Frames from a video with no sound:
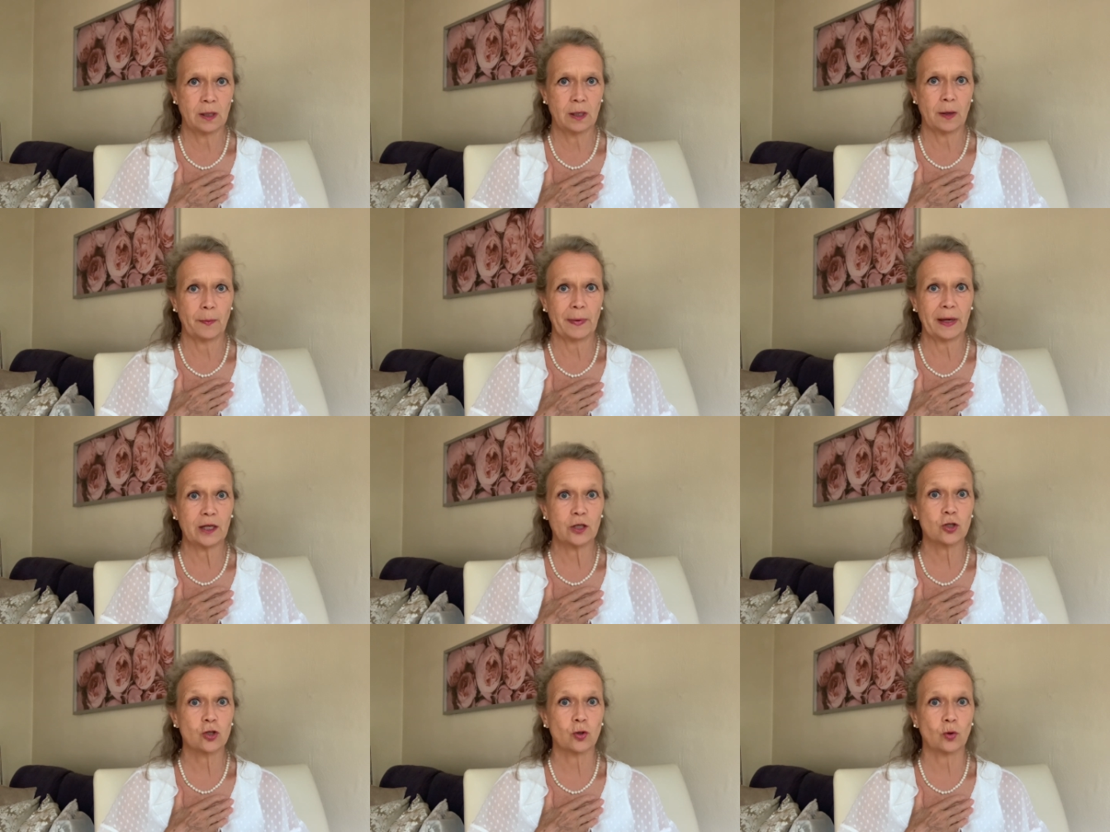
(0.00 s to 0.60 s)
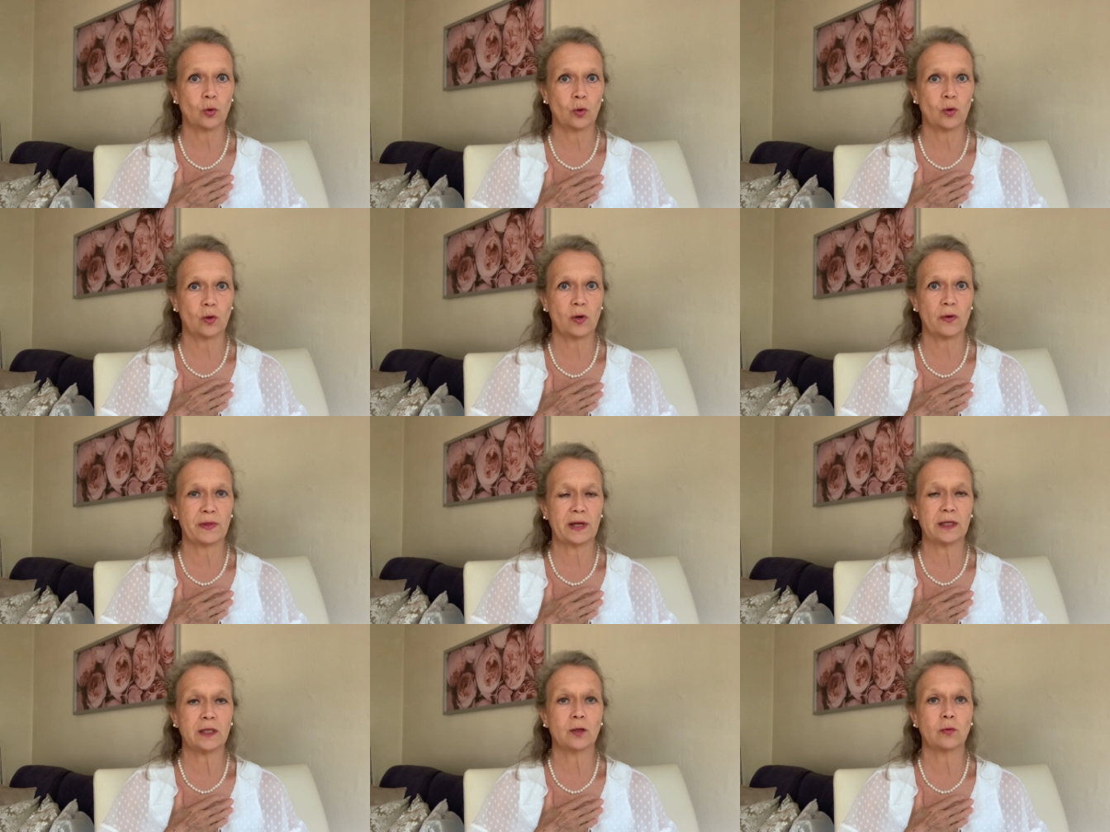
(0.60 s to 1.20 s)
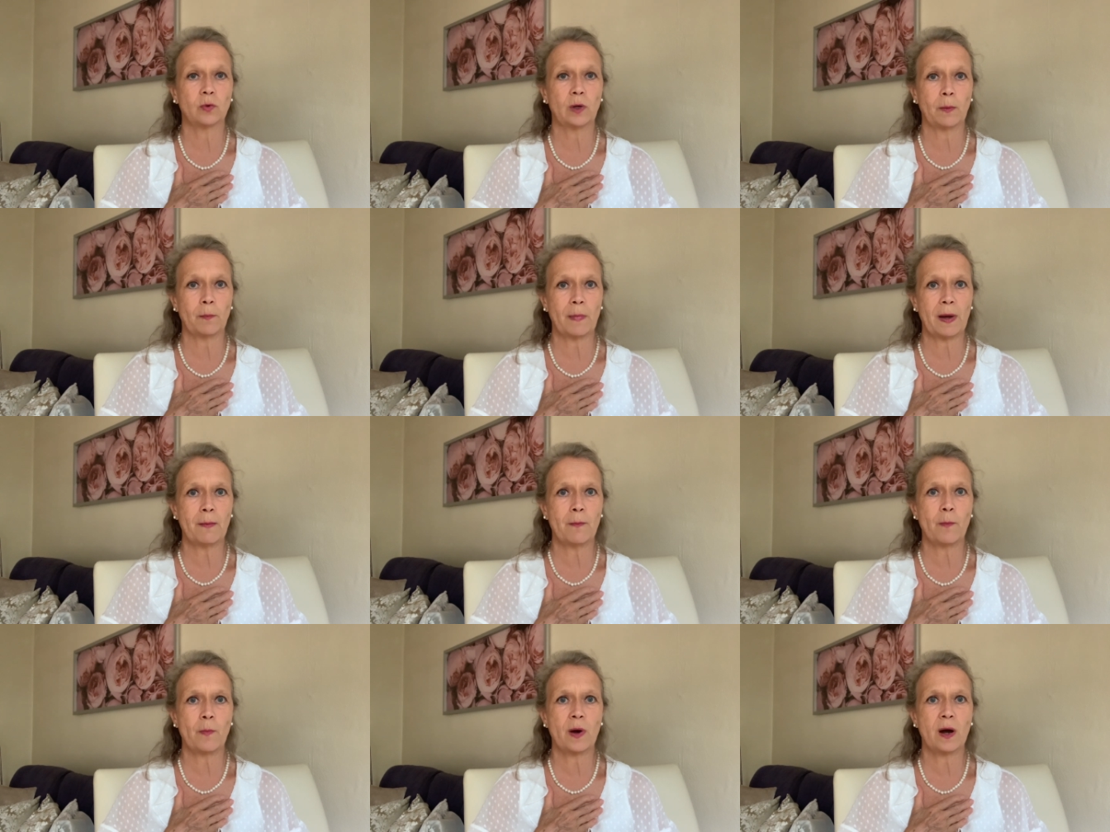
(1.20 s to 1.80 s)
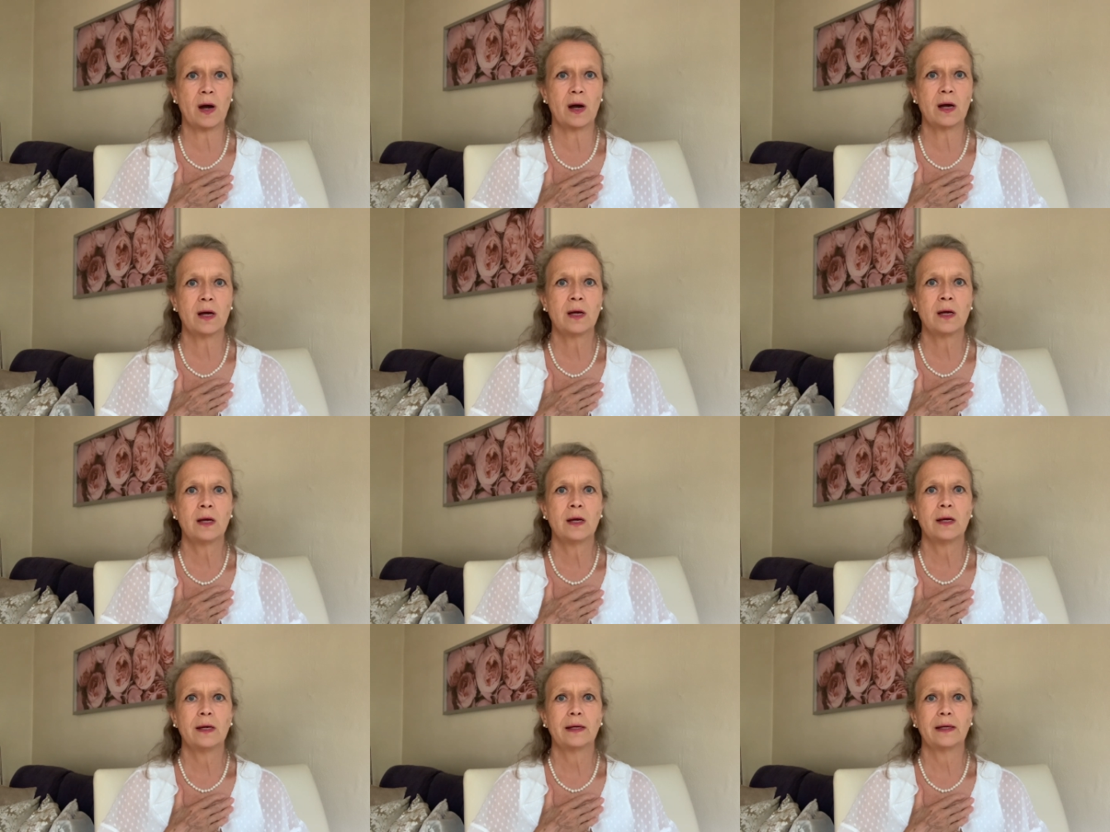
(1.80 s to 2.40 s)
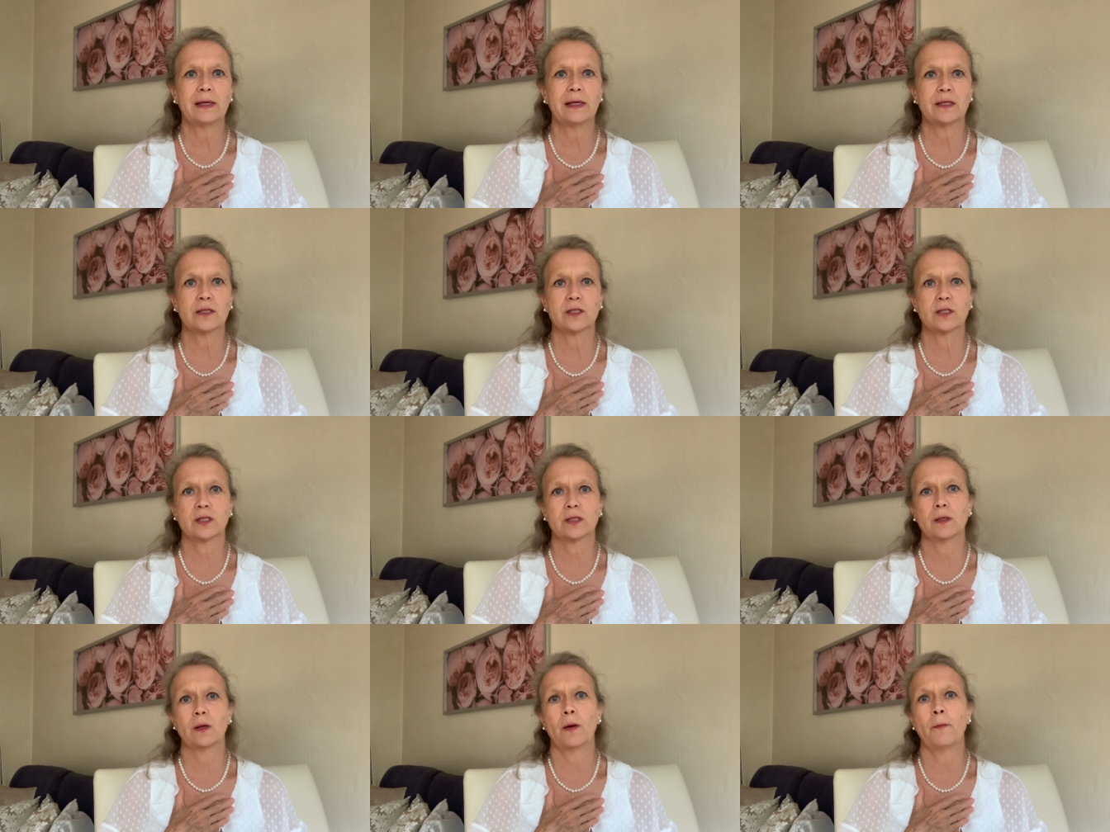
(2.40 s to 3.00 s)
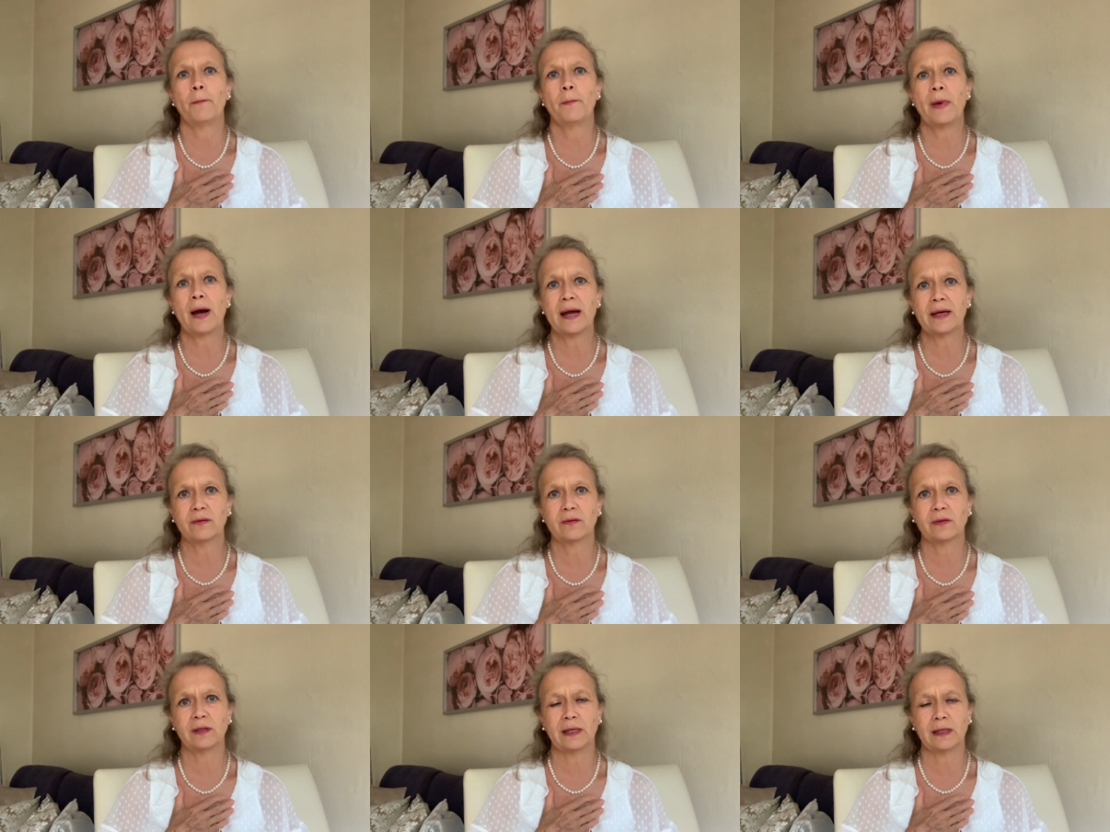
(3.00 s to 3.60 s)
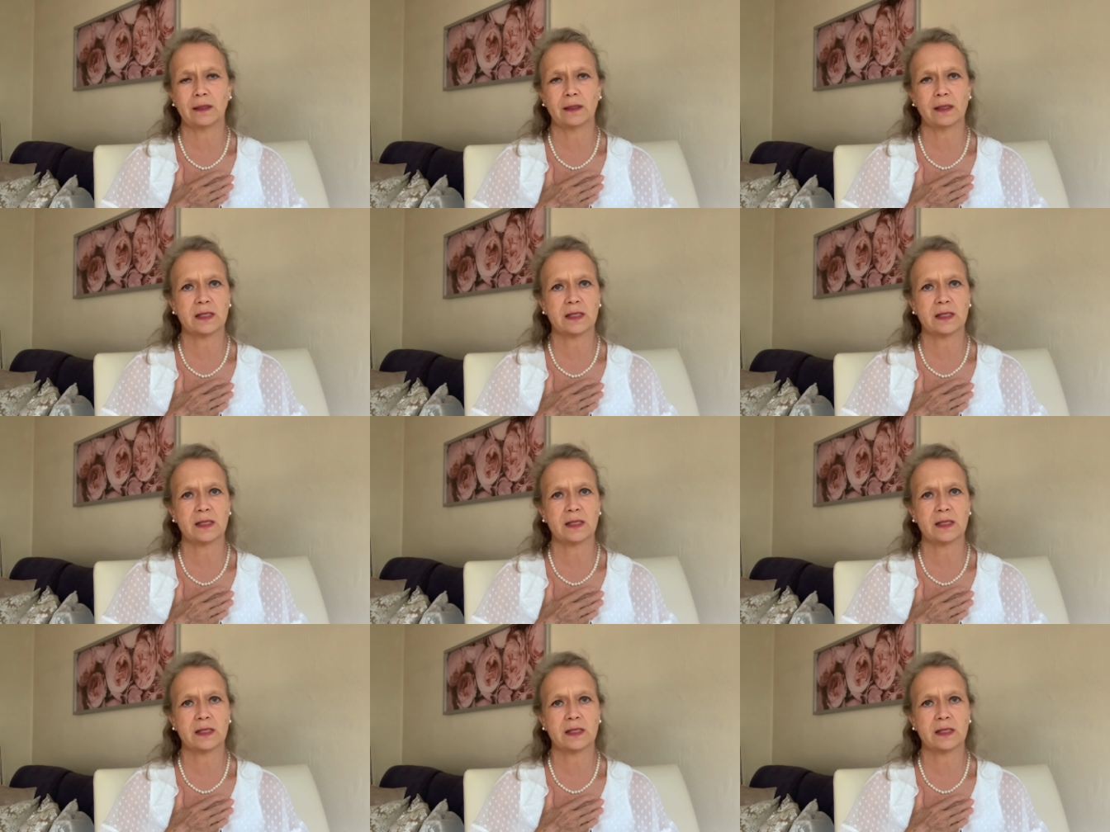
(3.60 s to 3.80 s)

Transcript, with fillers: make sure that you remember it's my thing.